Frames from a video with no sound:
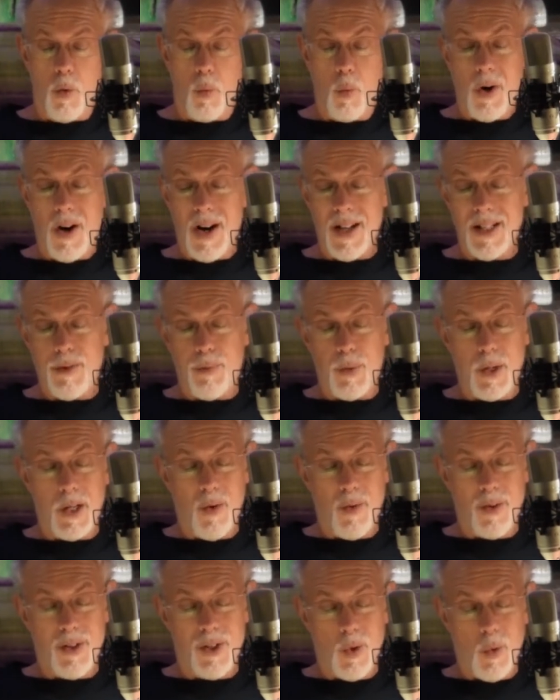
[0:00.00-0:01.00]
Whereas if we
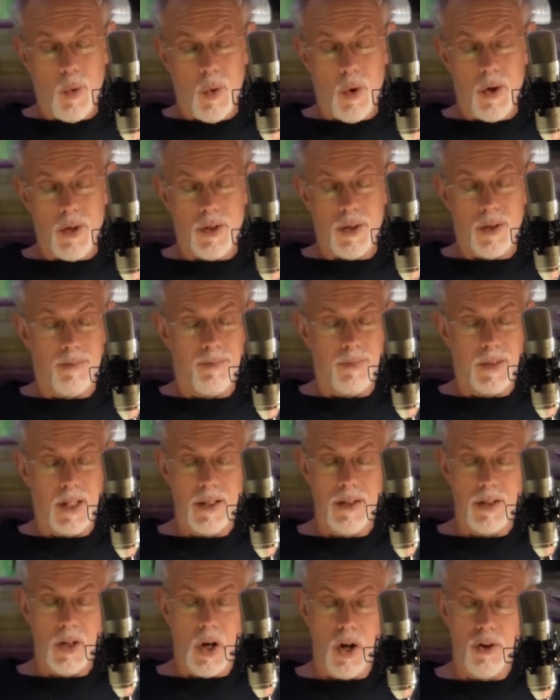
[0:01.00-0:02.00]
go indoors,
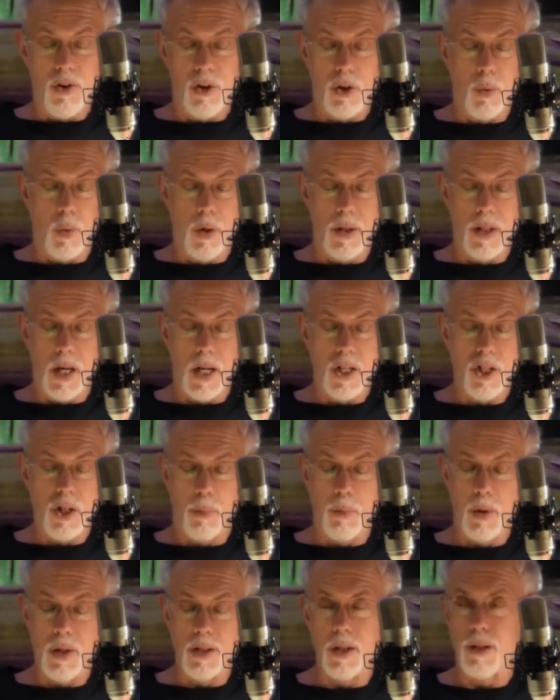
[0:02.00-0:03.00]
it's 100 to 1 that I
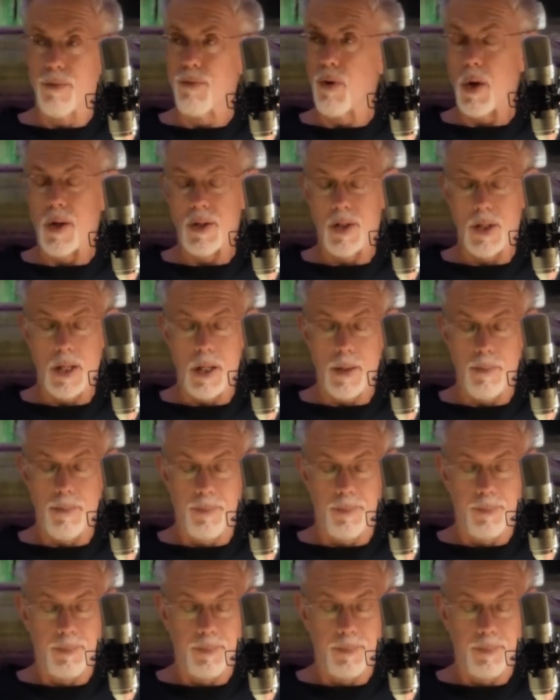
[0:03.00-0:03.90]
shall presently fall asleep.